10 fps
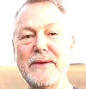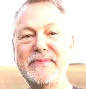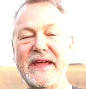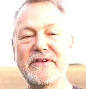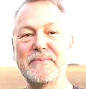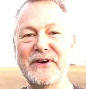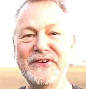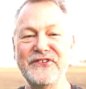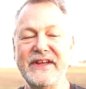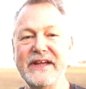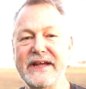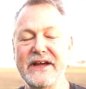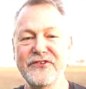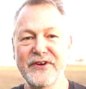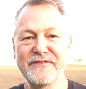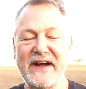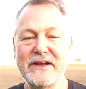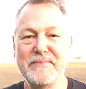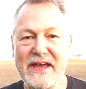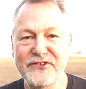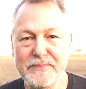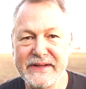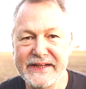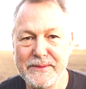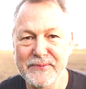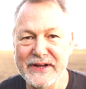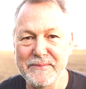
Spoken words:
I'm David Burns, EAS Certified Master Beekeeper.